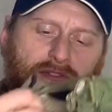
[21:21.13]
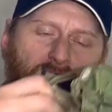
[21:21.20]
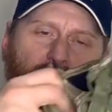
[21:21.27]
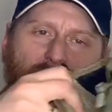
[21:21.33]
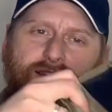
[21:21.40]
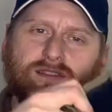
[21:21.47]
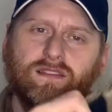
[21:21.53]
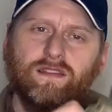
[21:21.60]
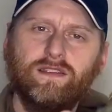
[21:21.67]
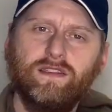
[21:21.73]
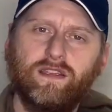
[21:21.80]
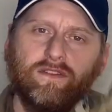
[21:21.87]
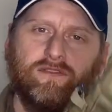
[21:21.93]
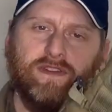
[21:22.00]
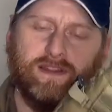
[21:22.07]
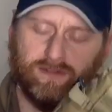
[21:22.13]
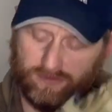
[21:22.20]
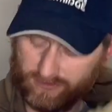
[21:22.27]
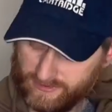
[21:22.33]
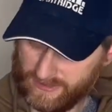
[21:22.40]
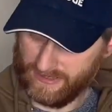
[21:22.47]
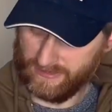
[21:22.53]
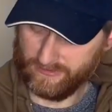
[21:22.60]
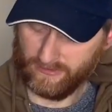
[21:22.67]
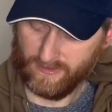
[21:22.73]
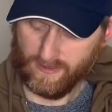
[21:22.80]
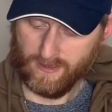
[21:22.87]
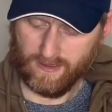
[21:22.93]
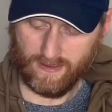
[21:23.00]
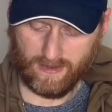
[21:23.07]
this, you can fit underneath.
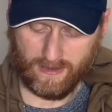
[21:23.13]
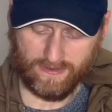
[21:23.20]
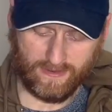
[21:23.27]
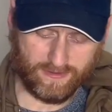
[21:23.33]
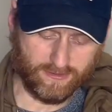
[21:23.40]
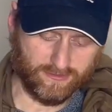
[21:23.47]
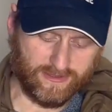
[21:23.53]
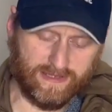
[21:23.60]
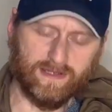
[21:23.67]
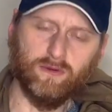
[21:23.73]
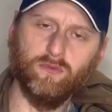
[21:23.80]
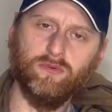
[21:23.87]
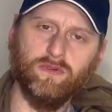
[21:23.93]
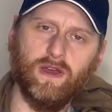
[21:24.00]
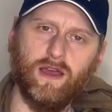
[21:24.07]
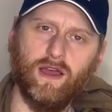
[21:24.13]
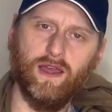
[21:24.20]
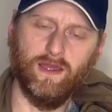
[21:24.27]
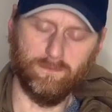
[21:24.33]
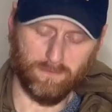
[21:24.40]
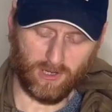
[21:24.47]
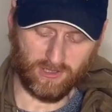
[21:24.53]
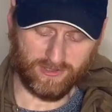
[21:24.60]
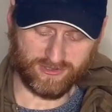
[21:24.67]
Then you'll need a molly